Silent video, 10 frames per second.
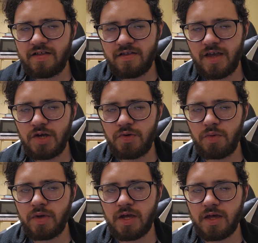have to take
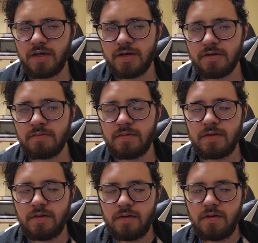what we can get.
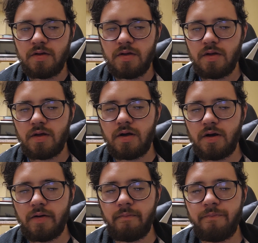
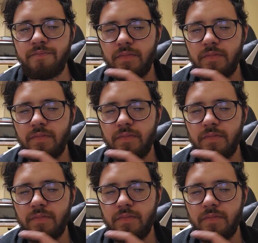And